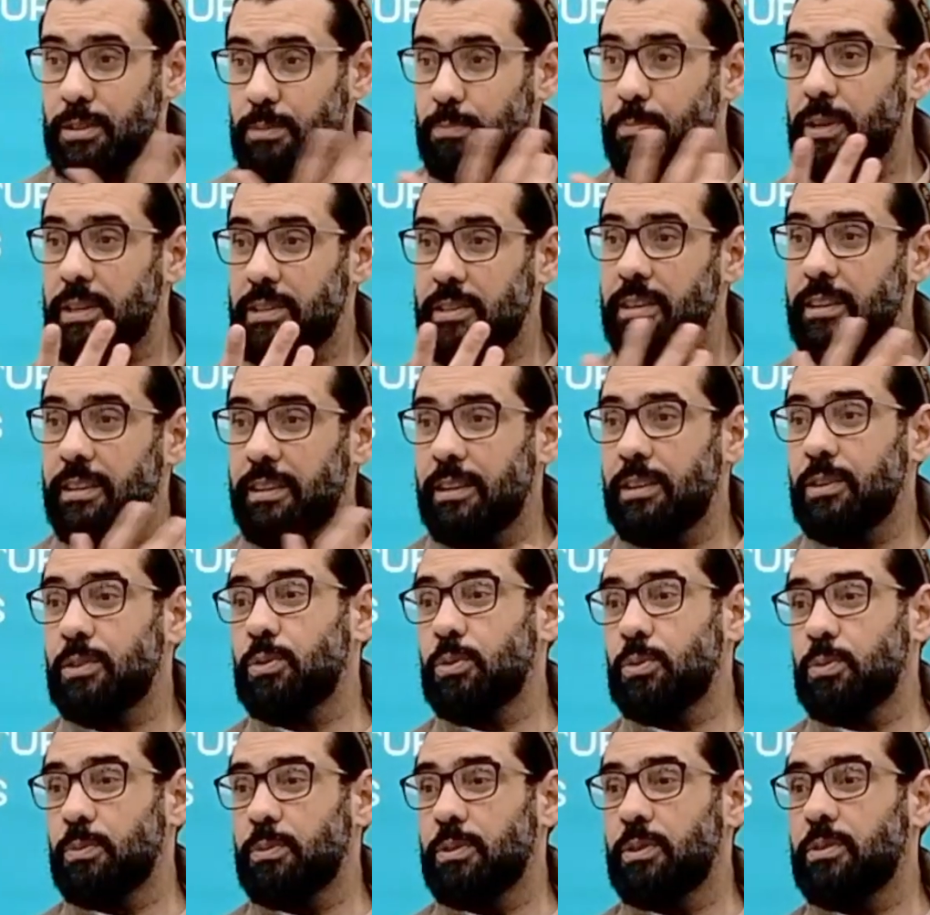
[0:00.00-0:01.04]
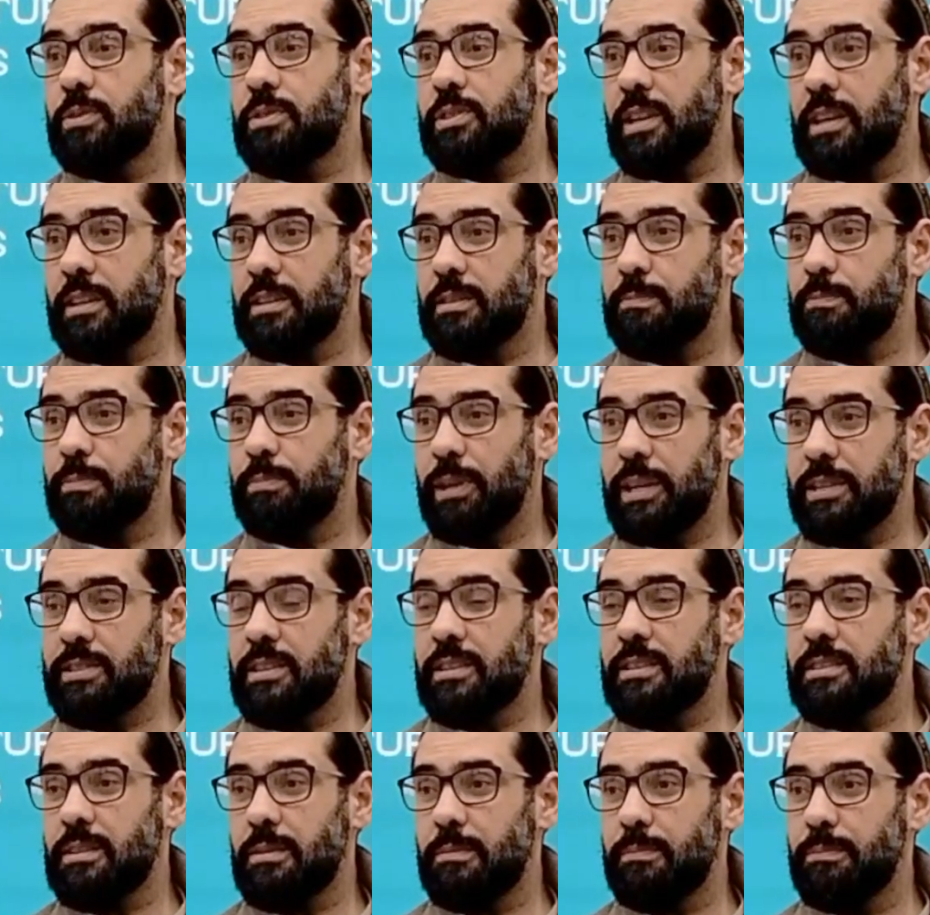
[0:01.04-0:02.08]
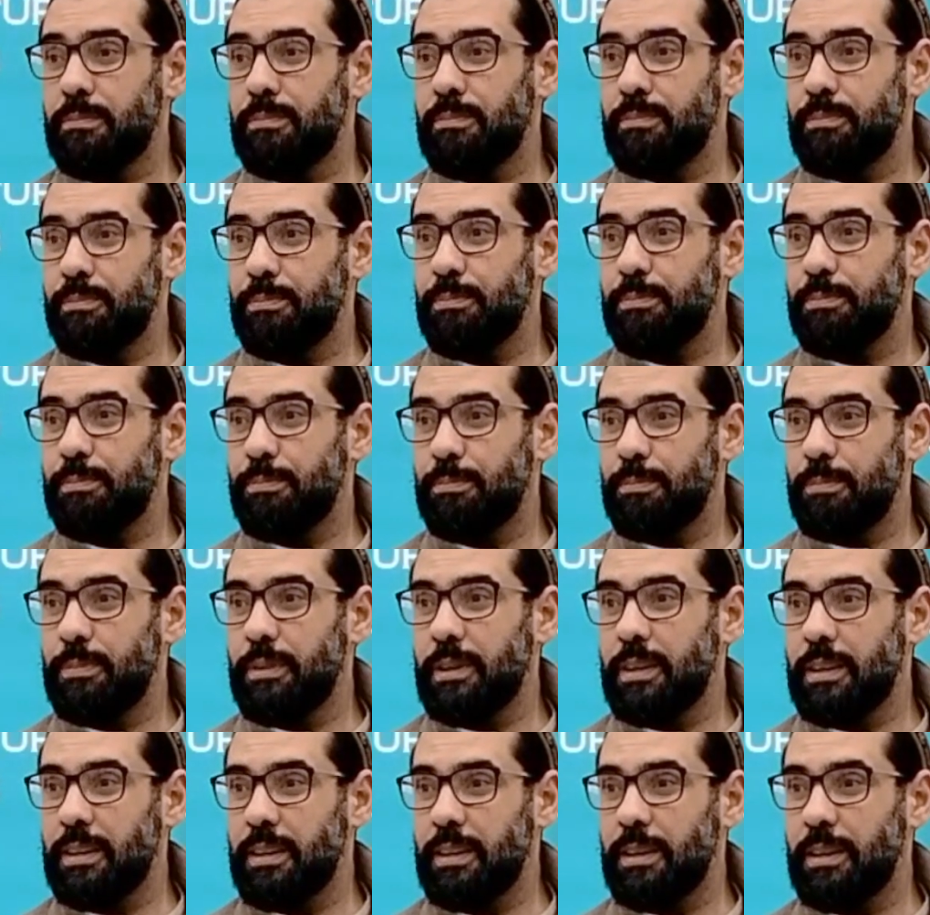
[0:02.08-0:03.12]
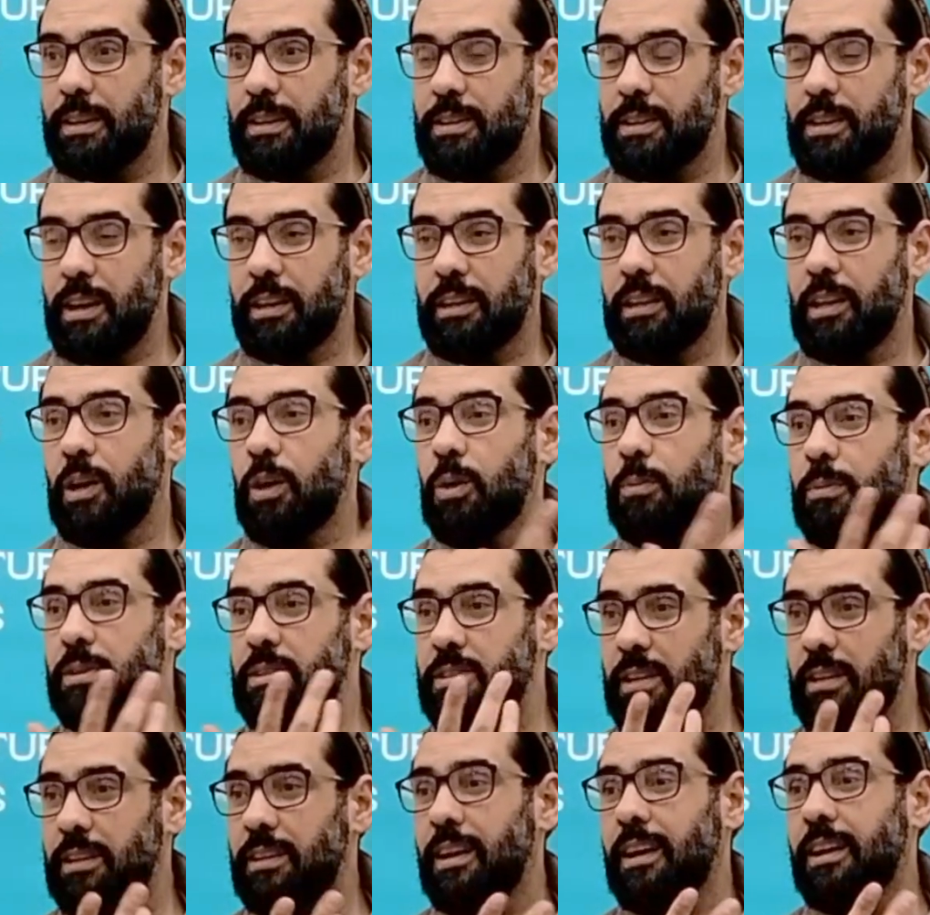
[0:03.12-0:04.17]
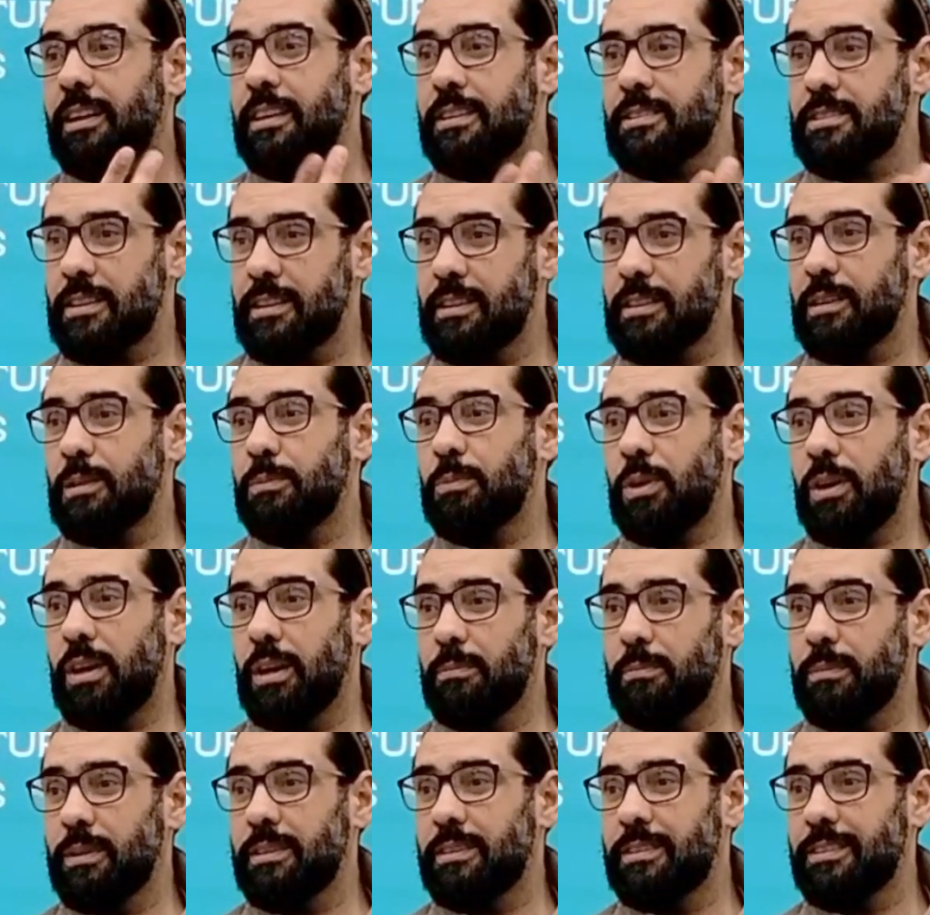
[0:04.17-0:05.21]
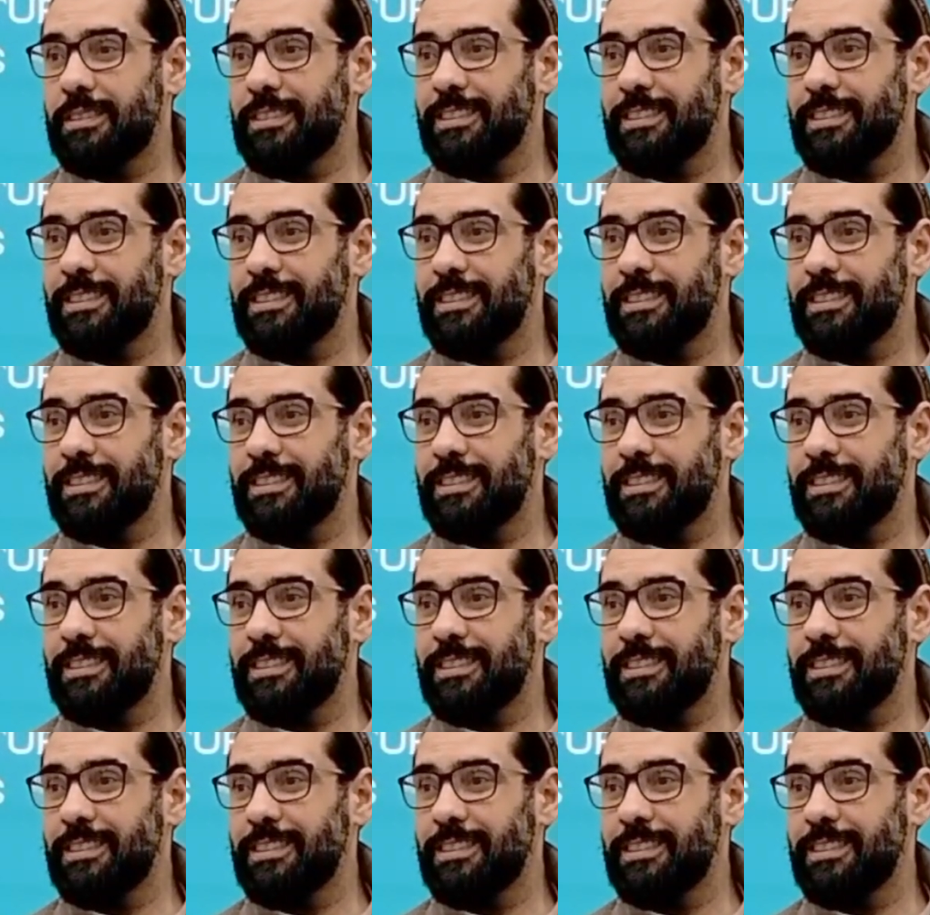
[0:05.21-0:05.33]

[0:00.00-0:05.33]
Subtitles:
Basically, you send blessings and Allahumma salli ala Sayyidina Muhammad.